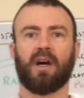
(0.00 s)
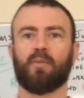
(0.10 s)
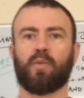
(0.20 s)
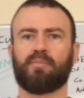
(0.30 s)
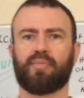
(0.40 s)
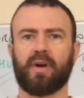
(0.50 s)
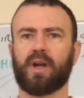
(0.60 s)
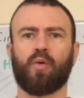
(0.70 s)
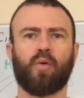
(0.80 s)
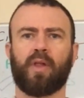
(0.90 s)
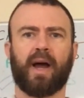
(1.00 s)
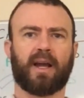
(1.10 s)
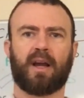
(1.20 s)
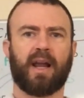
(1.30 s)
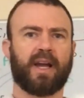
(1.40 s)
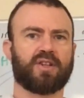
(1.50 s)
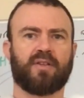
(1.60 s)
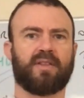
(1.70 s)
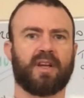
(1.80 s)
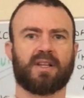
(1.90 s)
And we bring all that collection
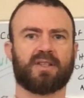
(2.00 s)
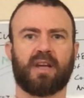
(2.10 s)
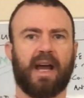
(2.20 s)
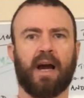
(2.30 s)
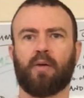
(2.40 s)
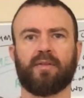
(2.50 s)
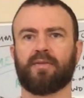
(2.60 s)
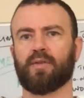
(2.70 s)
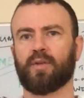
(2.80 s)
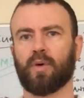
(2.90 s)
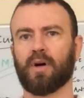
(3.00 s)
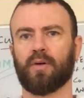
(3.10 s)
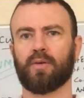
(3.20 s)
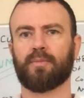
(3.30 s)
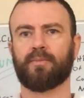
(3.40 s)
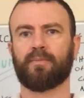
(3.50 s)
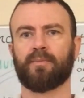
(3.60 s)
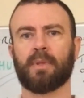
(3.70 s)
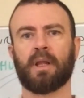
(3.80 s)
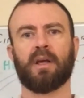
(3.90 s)
of things to how we view the world.
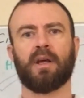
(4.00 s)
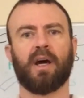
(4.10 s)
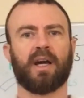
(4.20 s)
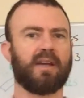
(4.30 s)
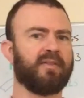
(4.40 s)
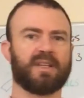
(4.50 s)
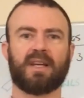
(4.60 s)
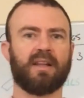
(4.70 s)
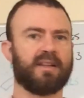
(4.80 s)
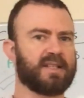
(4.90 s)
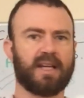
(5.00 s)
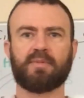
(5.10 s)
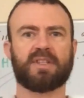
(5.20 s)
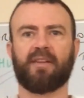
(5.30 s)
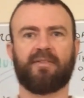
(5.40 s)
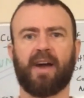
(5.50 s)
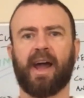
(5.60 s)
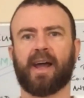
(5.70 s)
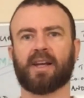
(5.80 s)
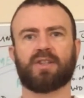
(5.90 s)
And given the same set of
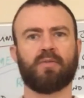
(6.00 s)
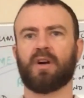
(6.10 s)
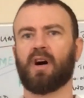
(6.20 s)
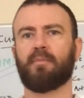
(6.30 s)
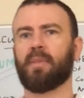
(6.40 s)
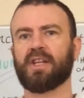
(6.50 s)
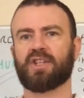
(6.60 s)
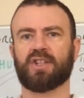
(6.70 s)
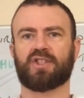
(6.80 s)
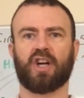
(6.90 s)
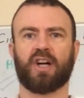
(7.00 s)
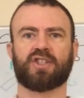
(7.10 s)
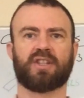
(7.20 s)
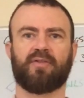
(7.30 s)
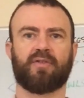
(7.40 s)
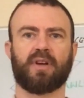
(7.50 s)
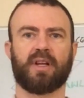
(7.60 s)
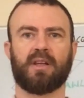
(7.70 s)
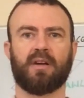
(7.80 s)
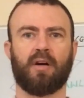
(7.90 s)
facts, you and I may just judge
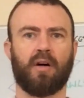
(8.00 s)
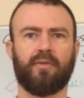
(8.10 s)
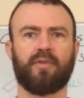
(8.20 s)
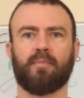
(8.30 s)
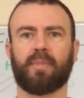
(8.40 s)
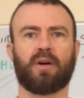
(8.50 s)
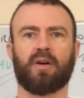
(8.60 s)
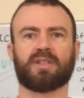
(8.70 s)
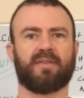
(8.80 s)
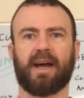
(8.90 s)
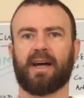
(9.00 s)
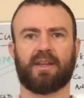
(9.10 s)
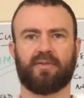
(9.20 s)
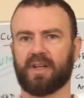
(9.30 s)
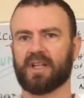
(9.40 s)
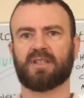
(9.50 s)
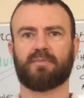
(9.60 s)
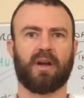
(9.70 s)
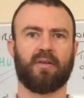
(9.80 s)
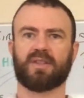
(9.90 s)
differently of them because of our different
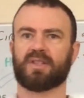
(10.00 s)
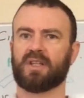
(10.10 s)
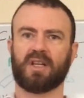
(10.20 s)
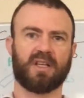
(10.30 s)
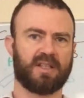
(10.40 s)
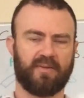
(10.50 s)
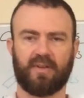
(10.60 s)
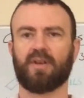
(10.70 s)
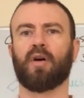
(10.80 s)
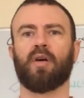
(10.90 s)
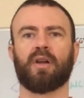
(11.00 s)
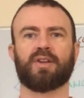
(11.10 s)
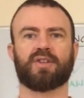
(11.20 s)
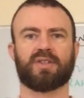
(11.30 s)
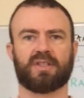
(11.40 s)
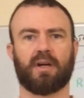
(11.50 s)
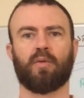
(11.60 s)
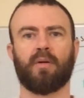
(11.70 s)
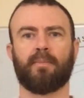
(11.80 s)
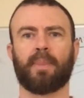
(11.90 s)
experiences, different knowledge and so
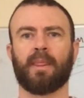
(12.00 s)
on.